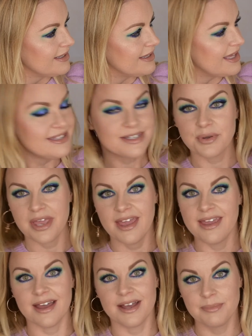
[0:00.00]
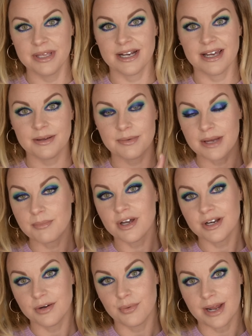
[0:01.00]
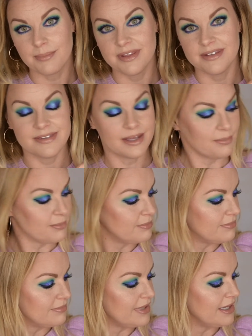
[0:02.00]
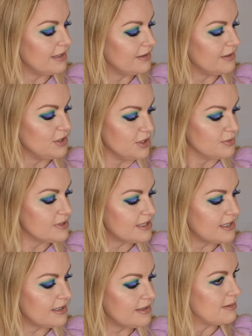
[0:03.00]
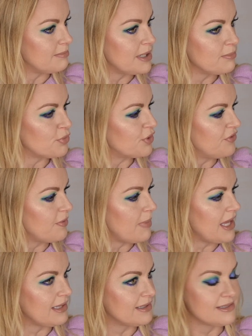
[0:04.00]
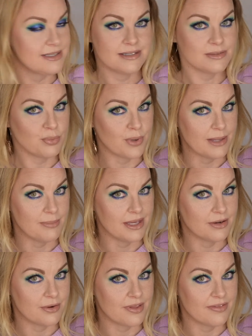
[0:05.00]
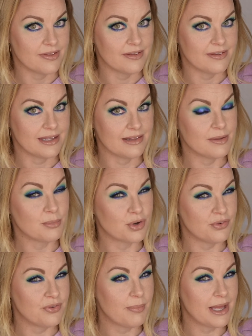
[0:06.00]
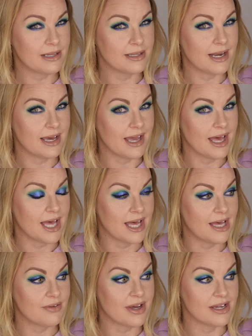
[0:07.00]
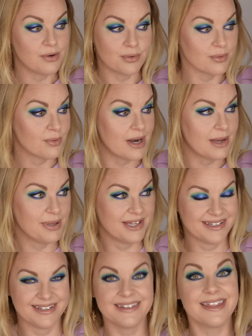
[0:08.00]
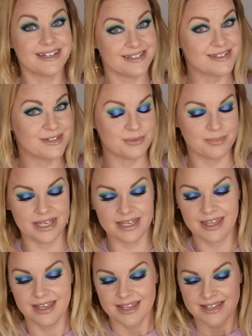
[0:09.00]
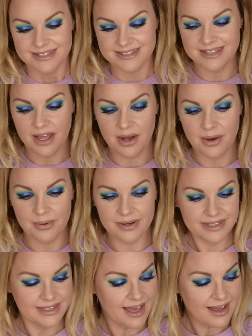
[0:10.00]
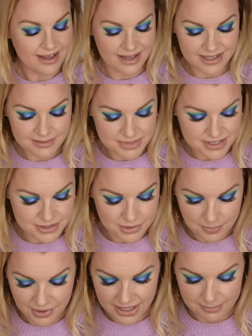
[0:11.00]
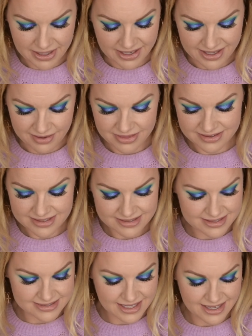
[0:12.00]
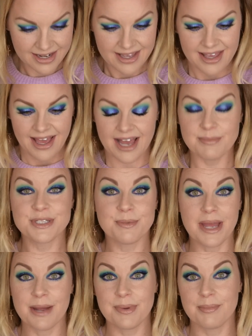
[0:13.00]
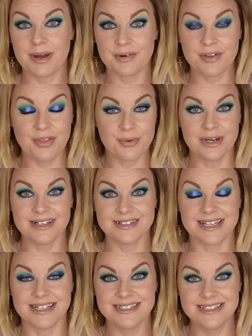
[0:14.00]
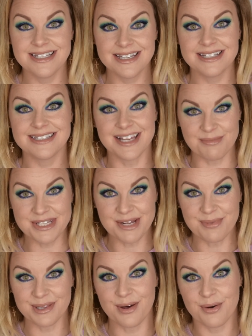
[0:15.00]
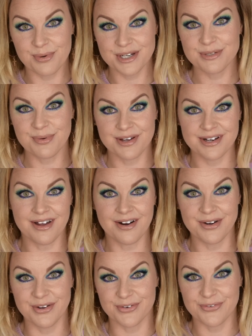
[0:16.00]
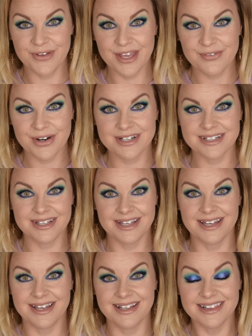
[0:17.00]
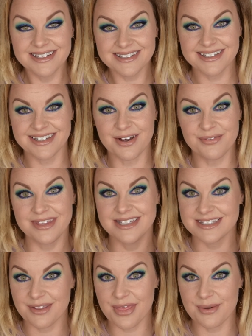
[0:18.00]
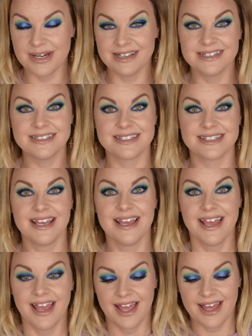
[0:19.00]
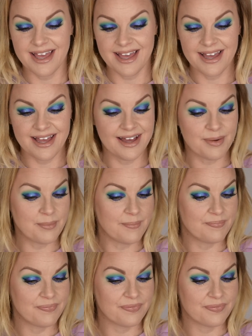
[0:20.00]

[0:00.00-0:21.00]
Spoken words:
it's okay. I mean, I'm gonna grab this and use it. My Morphe palette is way bigger than this, and the Morphe palette I have, I don't grab. That is too big. So yeah, I'm super happy I have this. As I said, I'm super happy about the 3 looks I did. Tell me down below which one are your favorite look of these 3 looks. I